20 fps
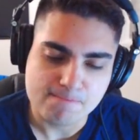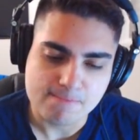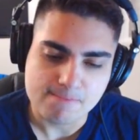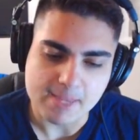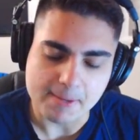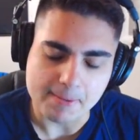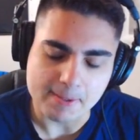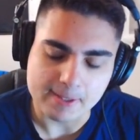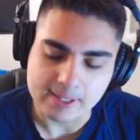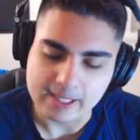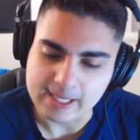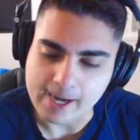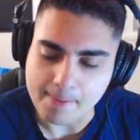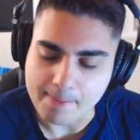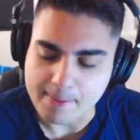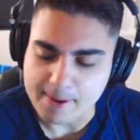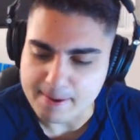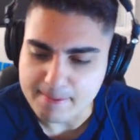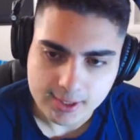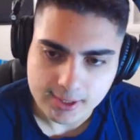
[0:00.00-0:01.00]
There, he got
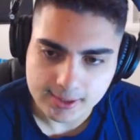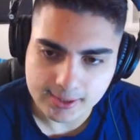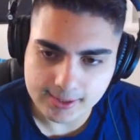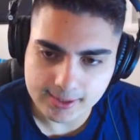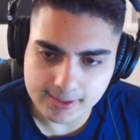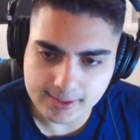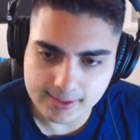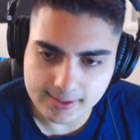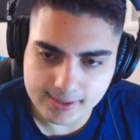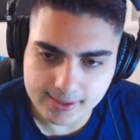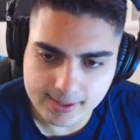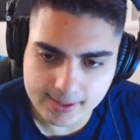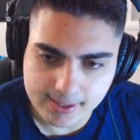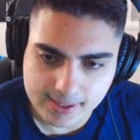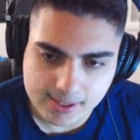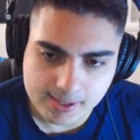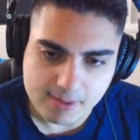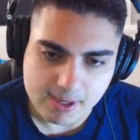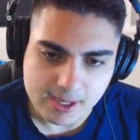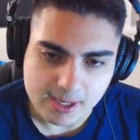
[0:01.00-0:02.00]
me. From Rusev.
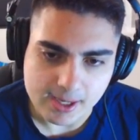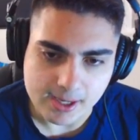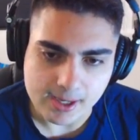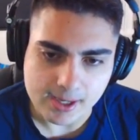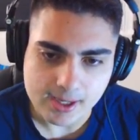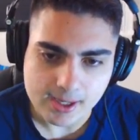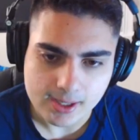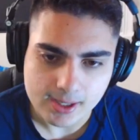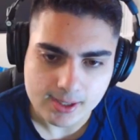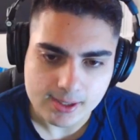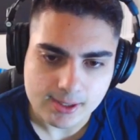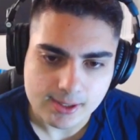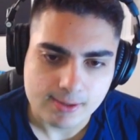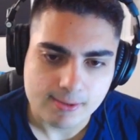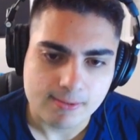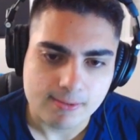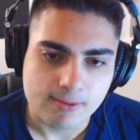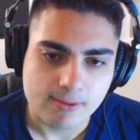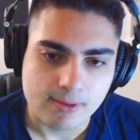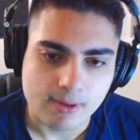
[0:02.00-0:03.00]
Amy. And
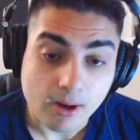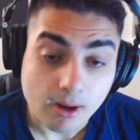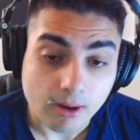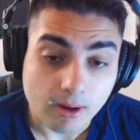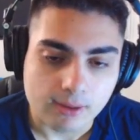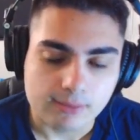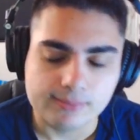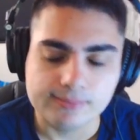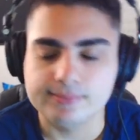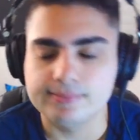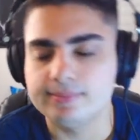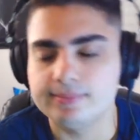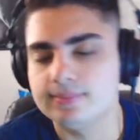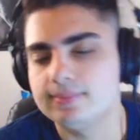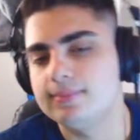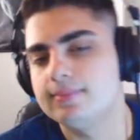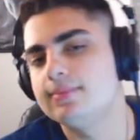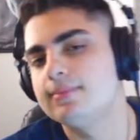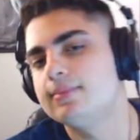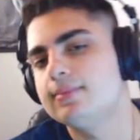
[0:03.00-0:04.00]
another
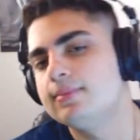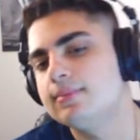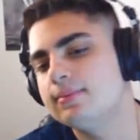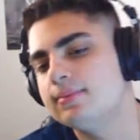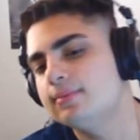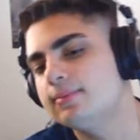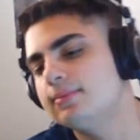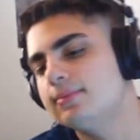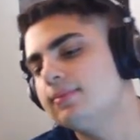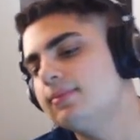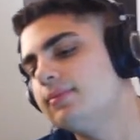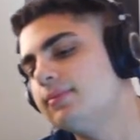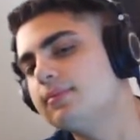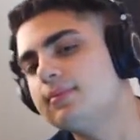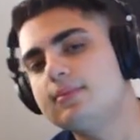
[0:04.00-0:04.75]
reversal. Seems like we're back where